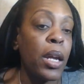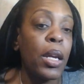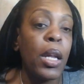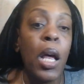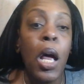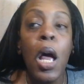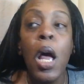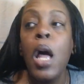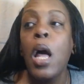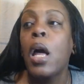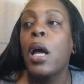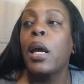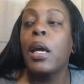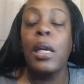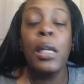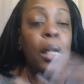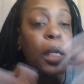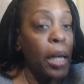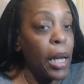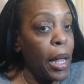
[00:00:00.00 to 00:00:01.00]

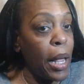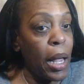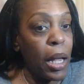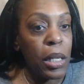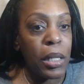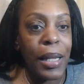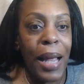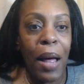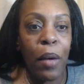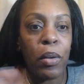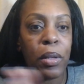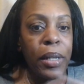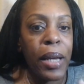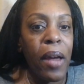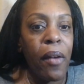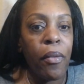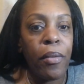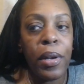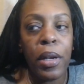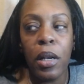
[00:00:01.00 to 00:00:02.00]
yes, I would definitely
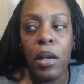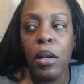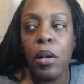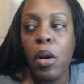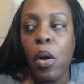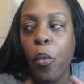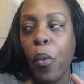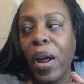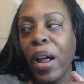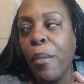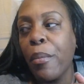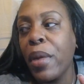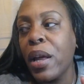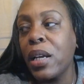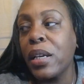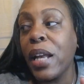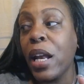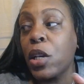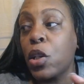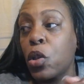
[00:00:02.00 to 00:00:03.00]
recommend that you
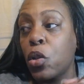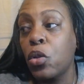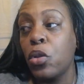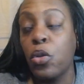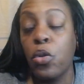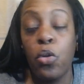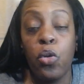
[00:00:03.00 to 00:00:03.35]
do a